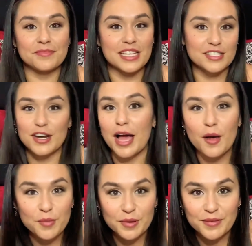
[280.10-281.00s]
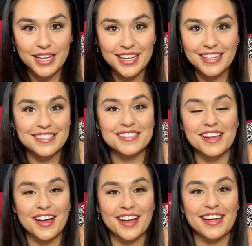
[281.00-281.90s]
it's not helping me. It's
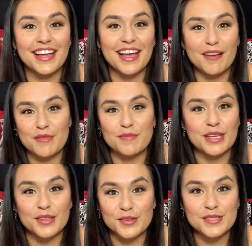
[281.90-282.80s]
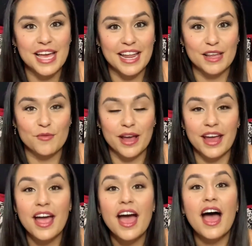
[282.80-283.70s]
not helping me lose any weight.